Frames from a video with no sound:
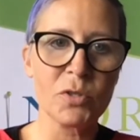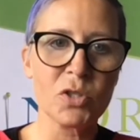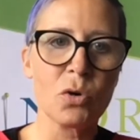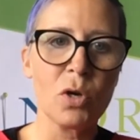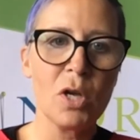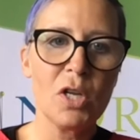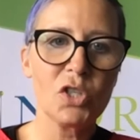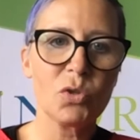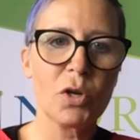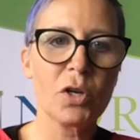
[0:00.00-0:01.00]
So do
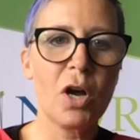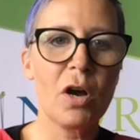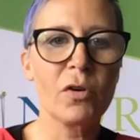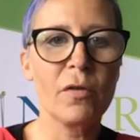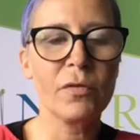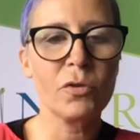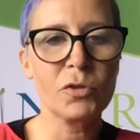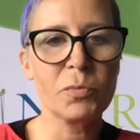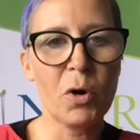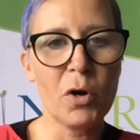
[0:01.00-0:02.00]
you want to cover off
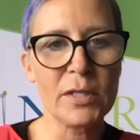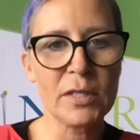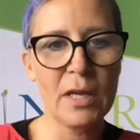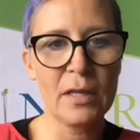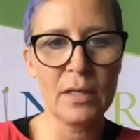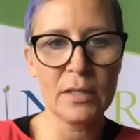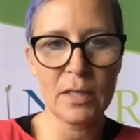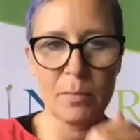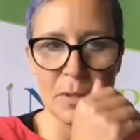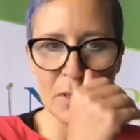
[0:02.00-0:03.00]
those points in the
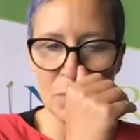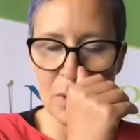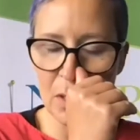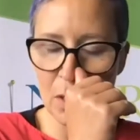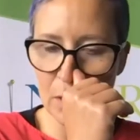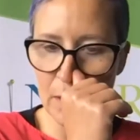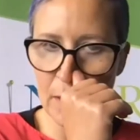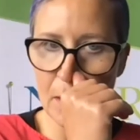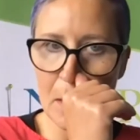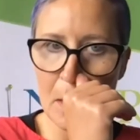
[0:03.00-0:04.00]
statement as well, Holly?